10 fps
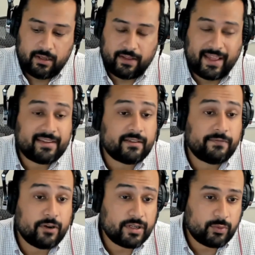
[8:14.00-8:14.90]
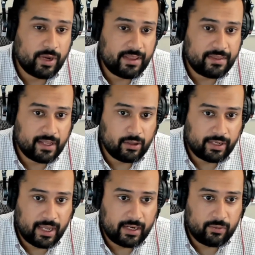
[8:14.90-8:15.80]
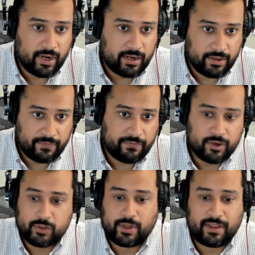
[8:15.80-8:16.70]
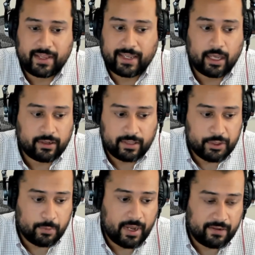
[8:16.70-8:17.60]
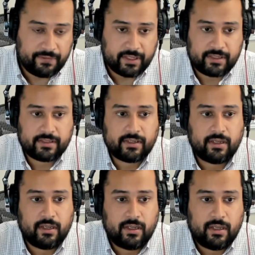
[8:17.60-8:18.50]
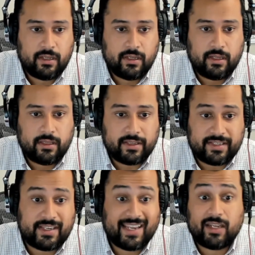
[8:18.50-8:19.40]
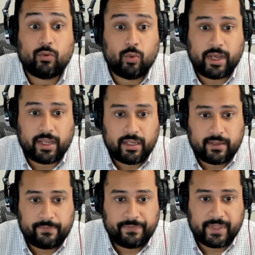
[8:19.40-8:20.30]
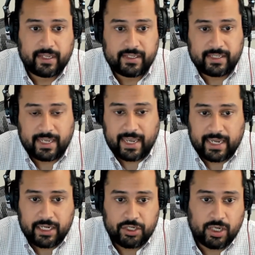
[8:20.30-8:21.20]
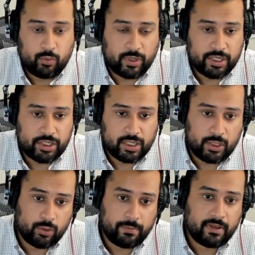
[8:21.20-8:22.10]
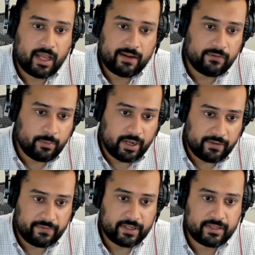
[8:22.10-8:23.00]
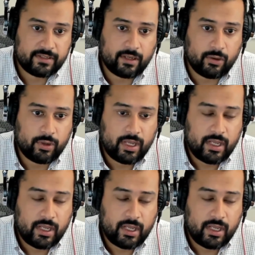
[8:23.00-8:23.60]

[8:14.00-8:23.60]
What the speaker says: That's the first way that they look at it, right? Or the first way that they calculate your benefits. The second way is the age at which you apply for benefits. So